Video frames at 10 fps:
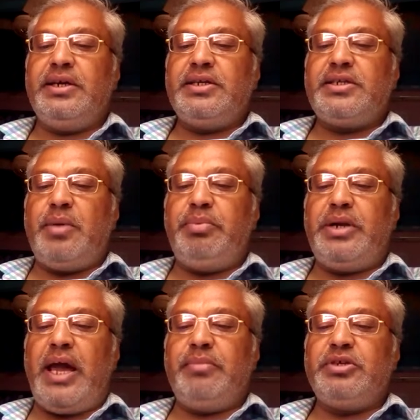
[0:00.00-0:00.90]

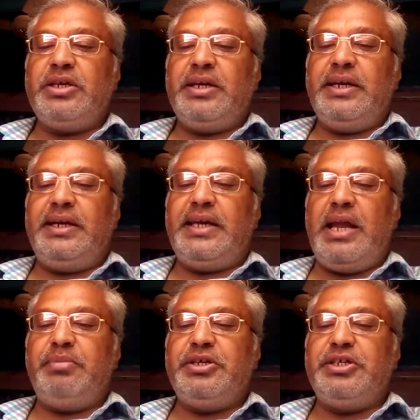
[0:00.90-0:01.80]
Sometimes it
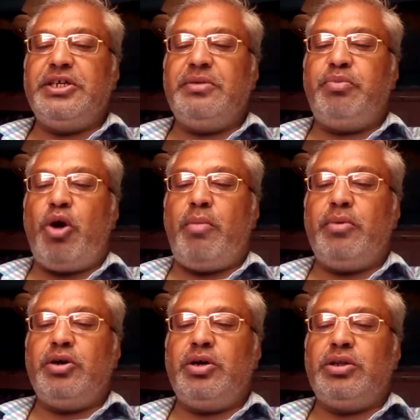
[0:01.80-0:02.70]
can be seen from
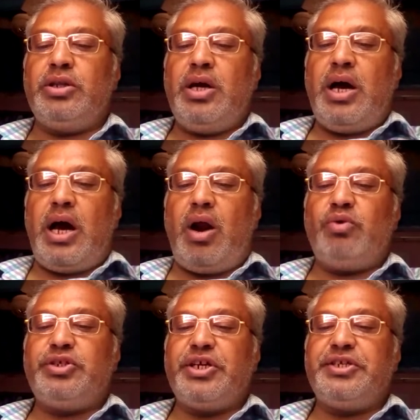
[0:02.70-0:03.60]
Earth
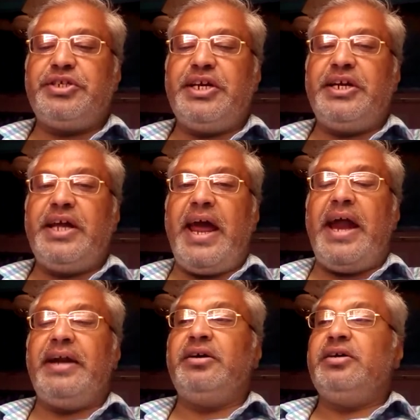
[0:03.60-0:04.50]
around sunset
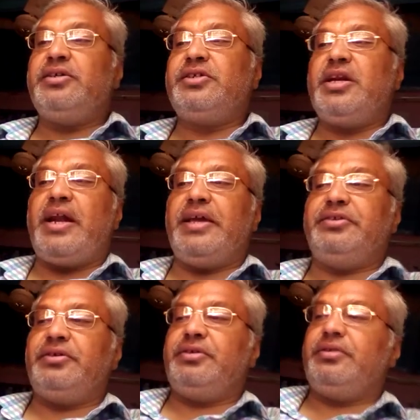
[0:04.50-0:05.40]
and
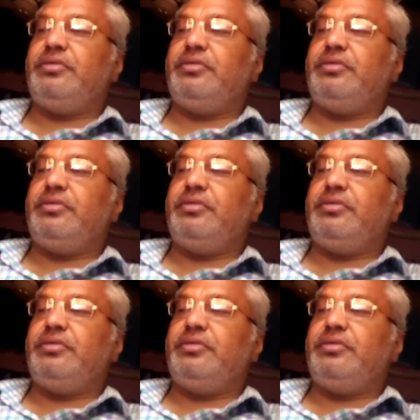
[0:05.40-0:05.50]
sunrise.